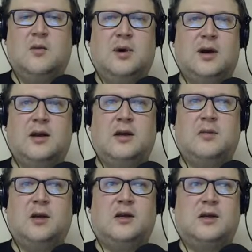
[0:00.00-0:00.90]
But
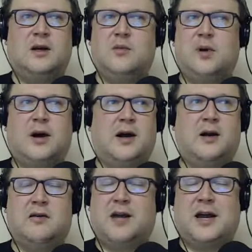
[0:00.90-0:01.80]

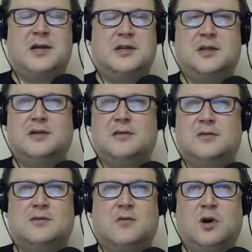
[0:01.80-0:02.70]
Empire,
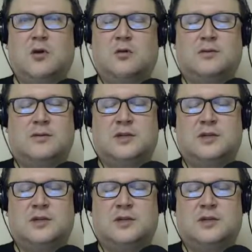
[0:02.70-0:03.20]
Kasdan wrote